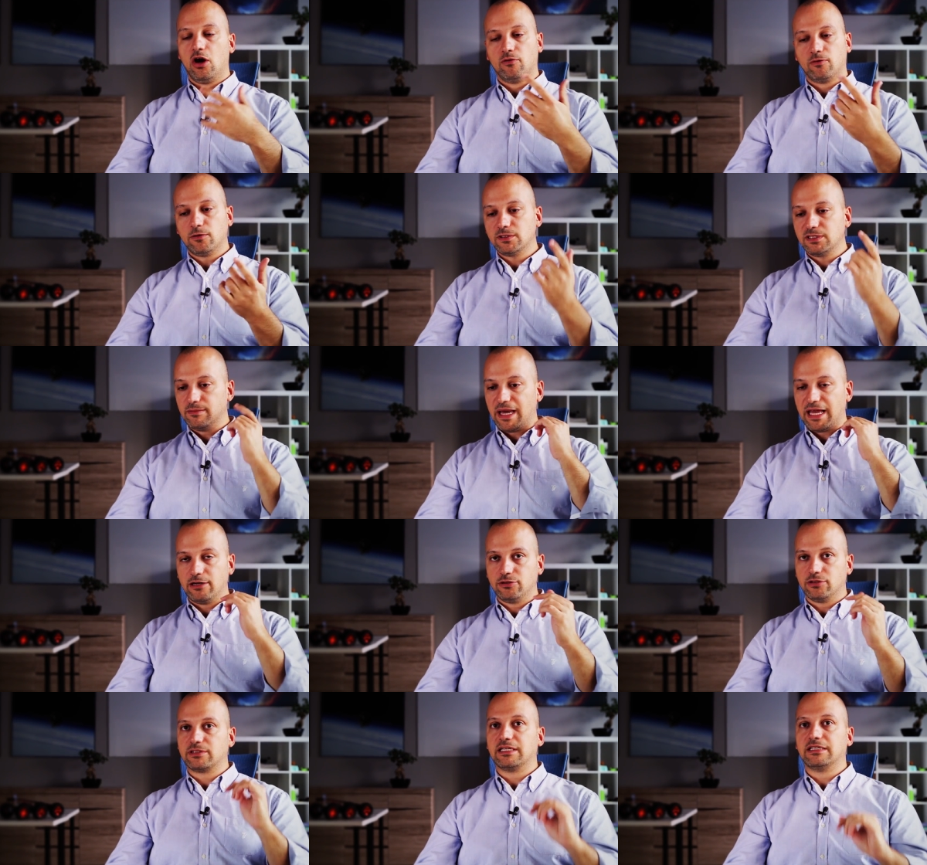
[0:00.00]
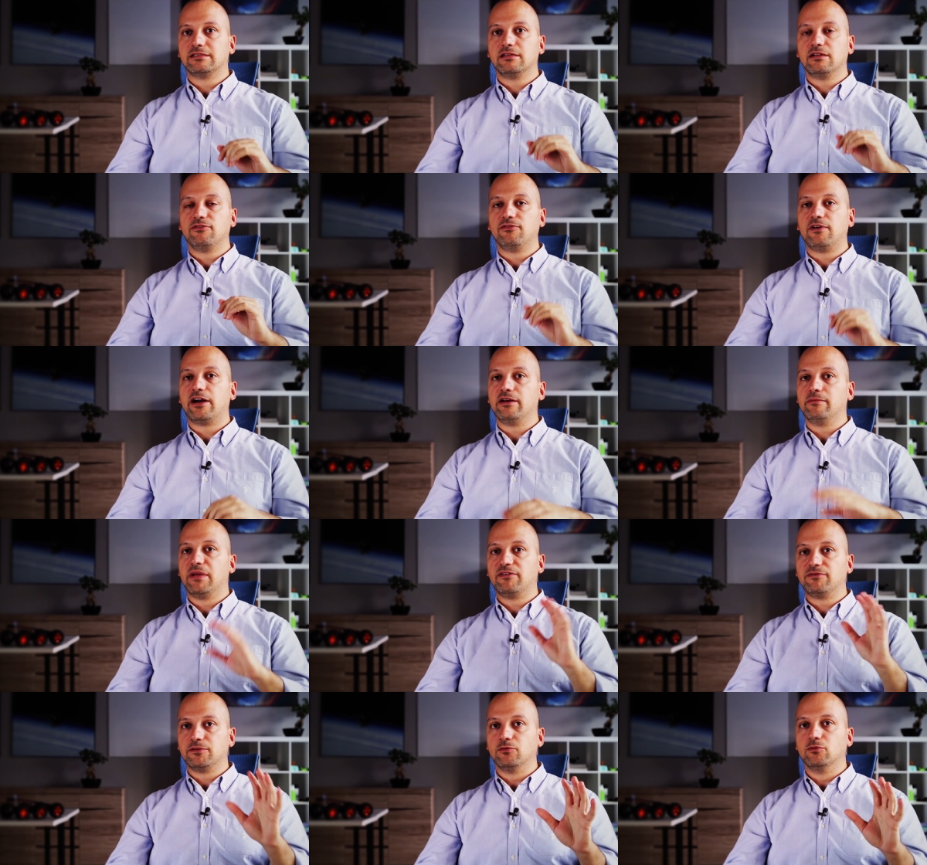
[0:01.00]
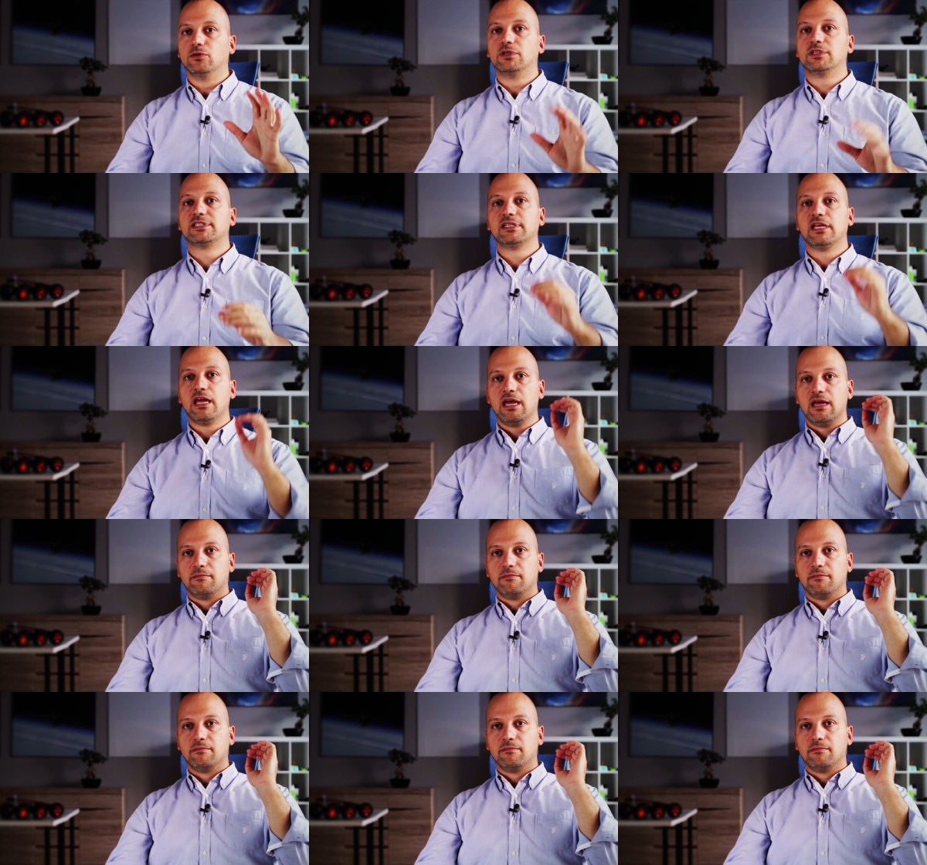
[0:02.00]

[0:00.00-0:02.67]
Of course, the managers can still fire him afterwards,